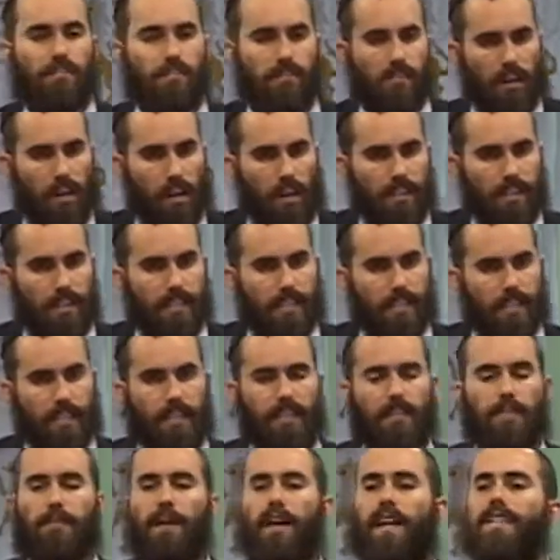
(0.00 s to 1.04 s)
thoughts lead
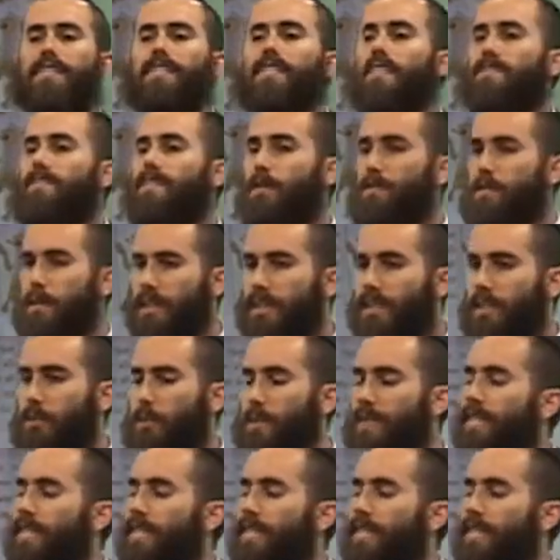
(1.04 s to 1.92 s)
to positive speech, which